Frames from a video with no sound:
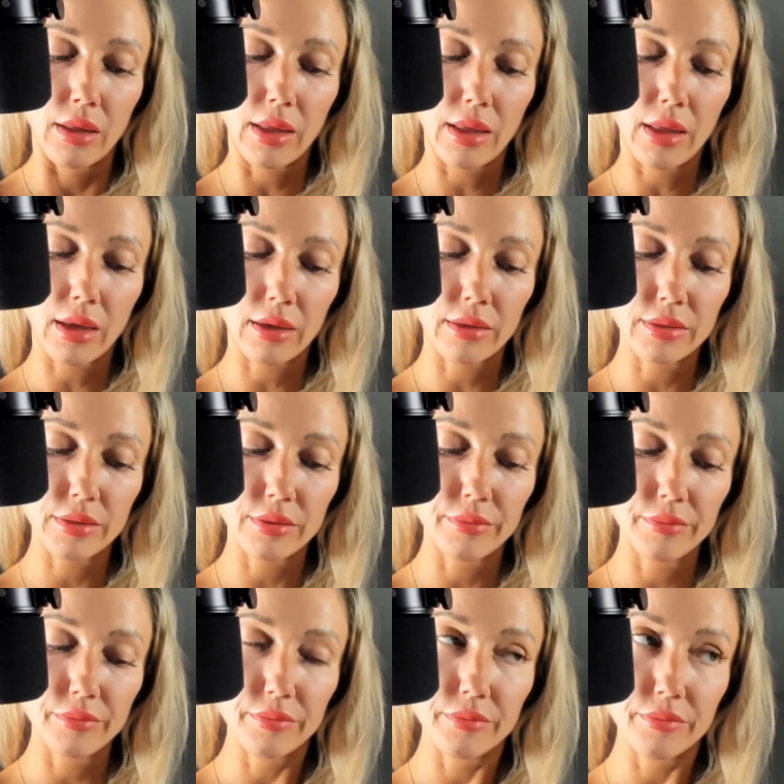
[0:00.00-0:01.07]
And
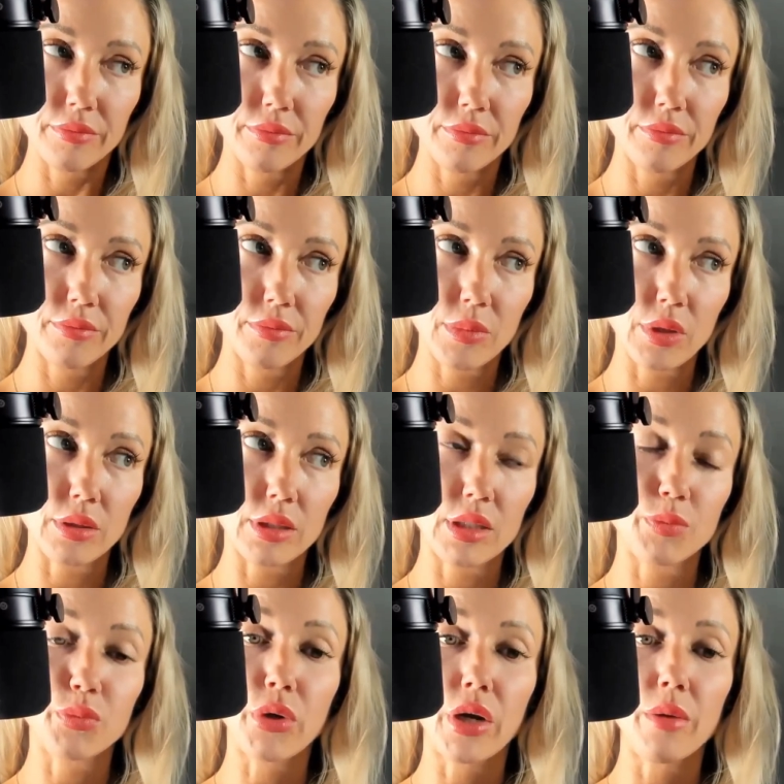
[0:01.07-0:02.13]
the
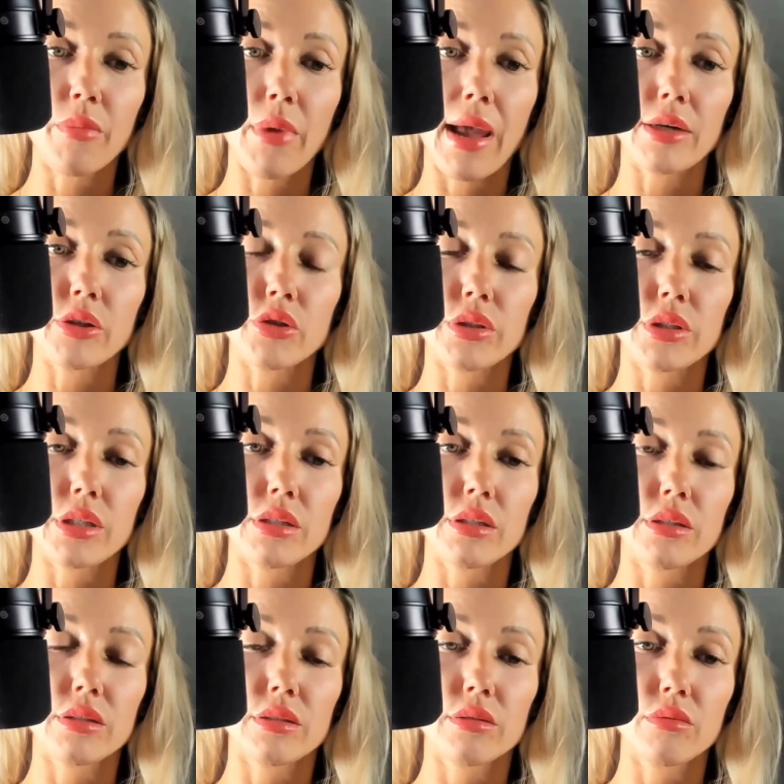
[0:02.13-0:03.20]
spring mattress
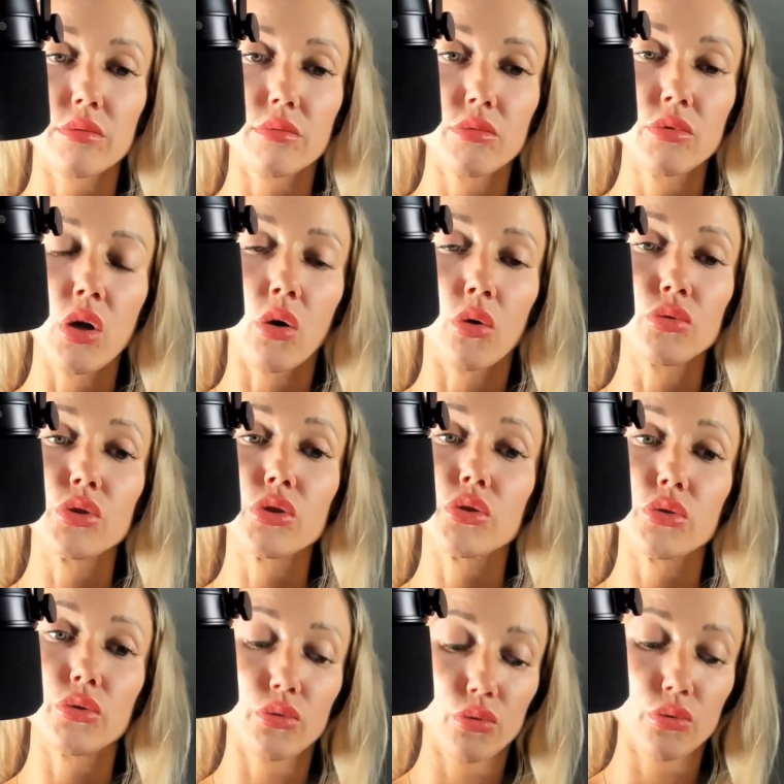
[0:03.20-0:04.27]
is known
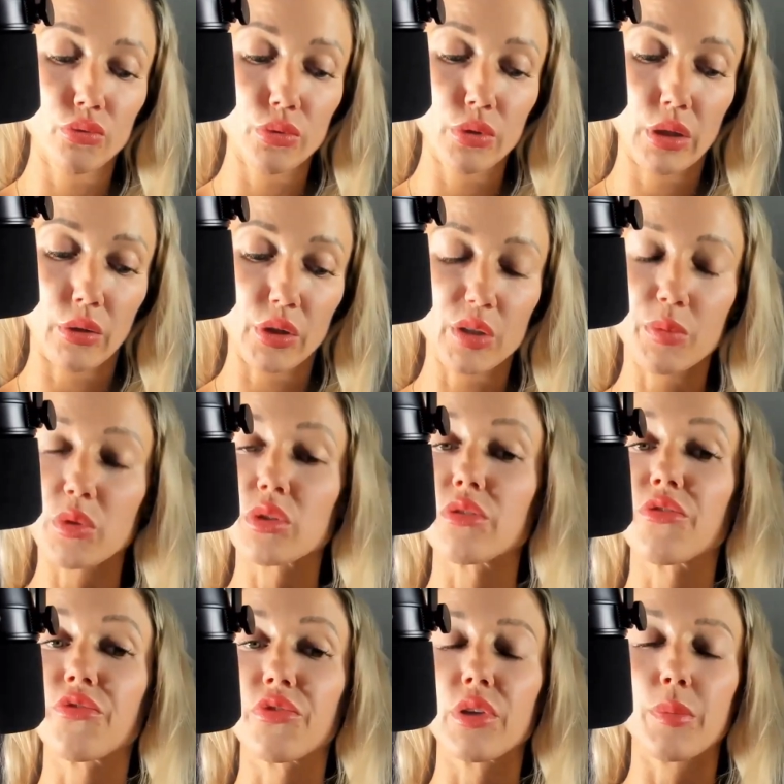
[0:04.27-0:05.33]
to, you're supposed to
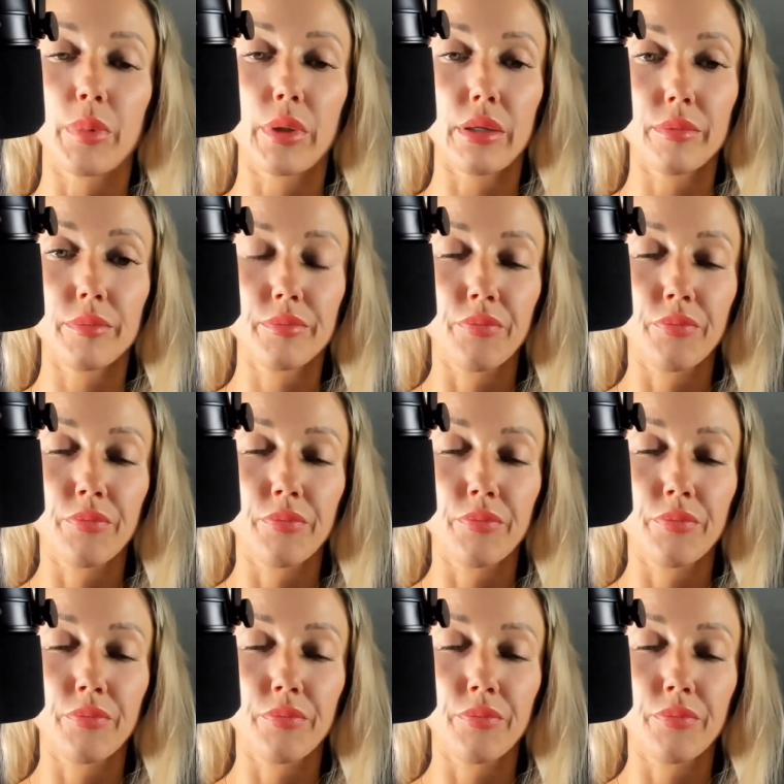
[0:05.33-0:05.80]
flip it.